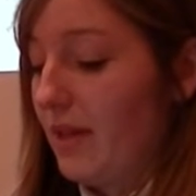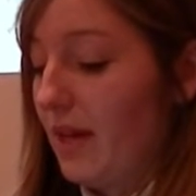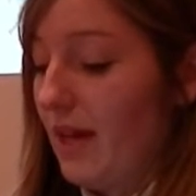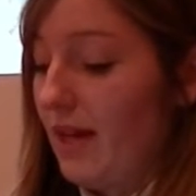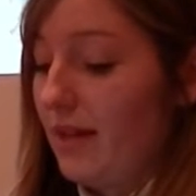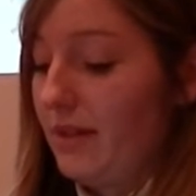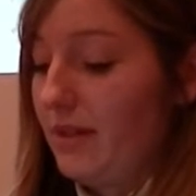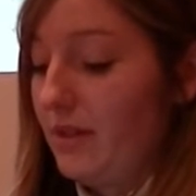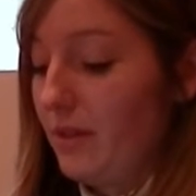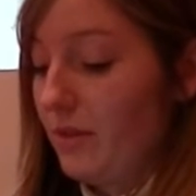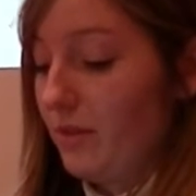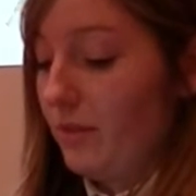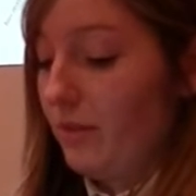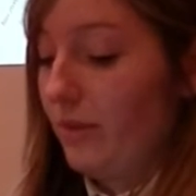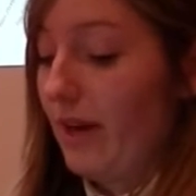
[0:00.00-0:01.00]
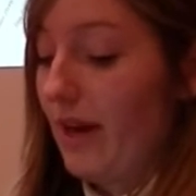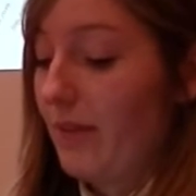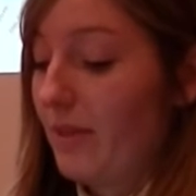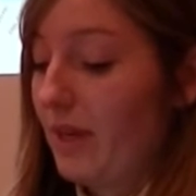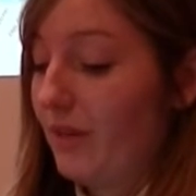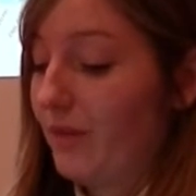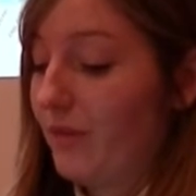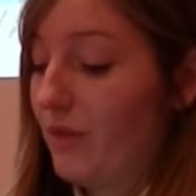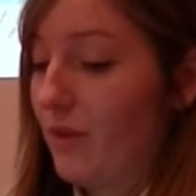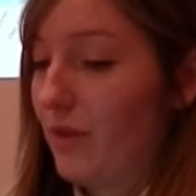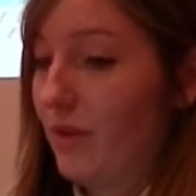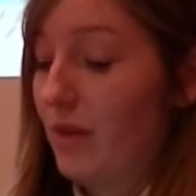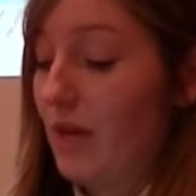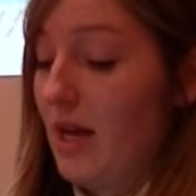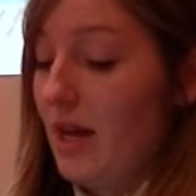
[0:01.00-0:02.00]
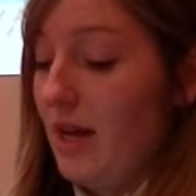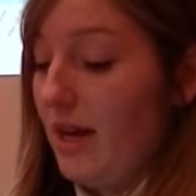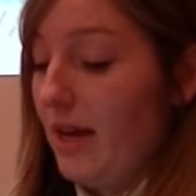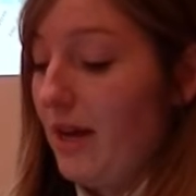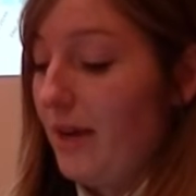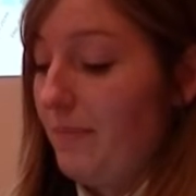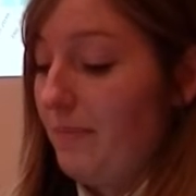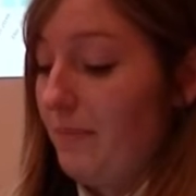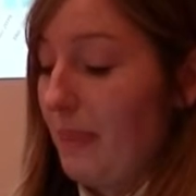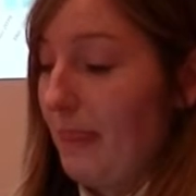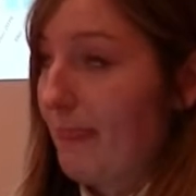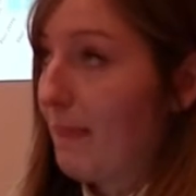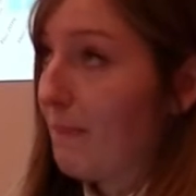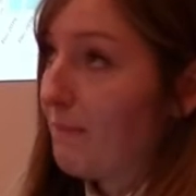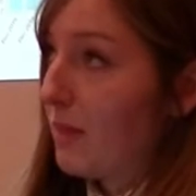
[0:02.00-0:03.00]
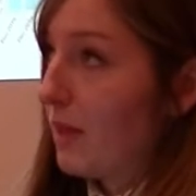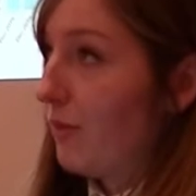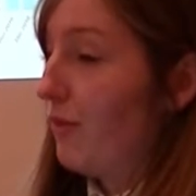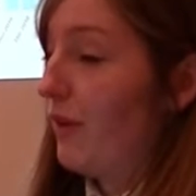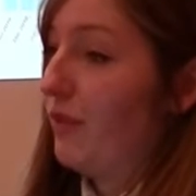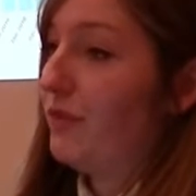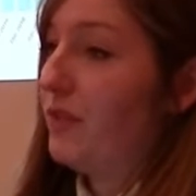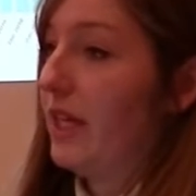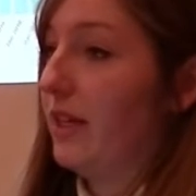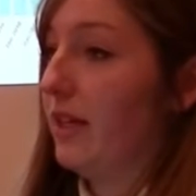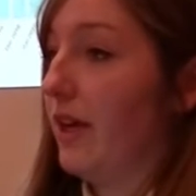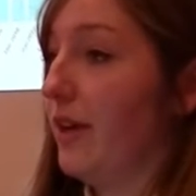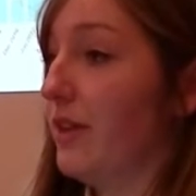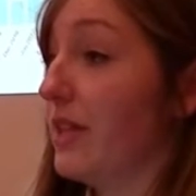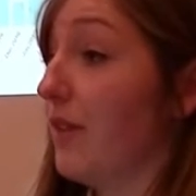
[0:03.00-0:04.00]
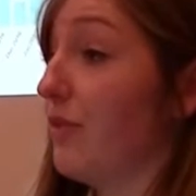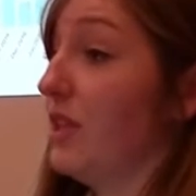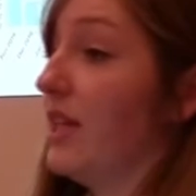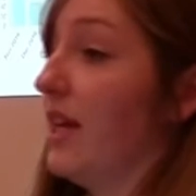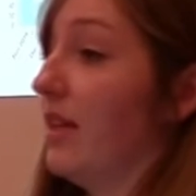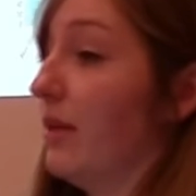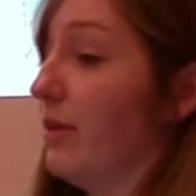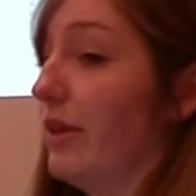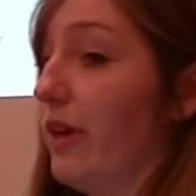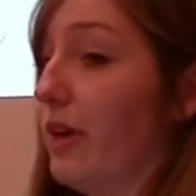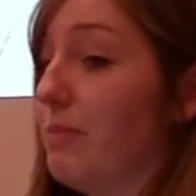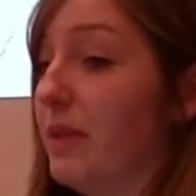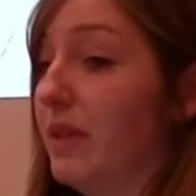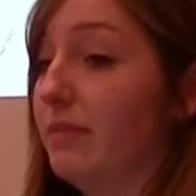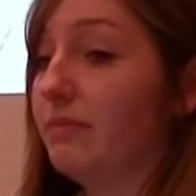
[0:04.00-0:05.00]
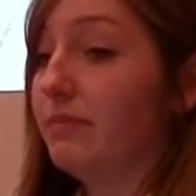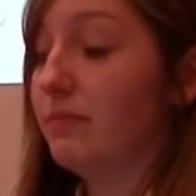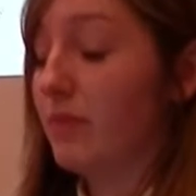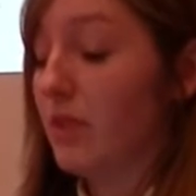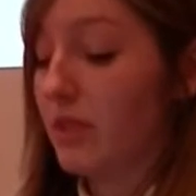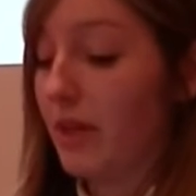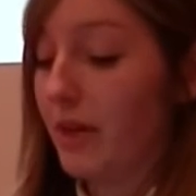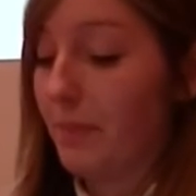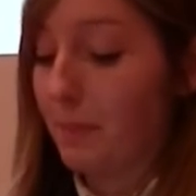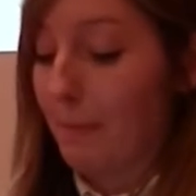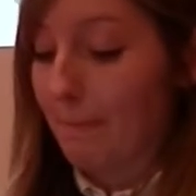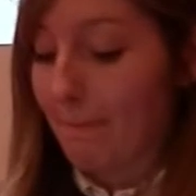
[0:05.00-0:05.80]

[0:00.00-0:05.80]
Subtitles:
And we're aiming for 15 loans every day that we're open, so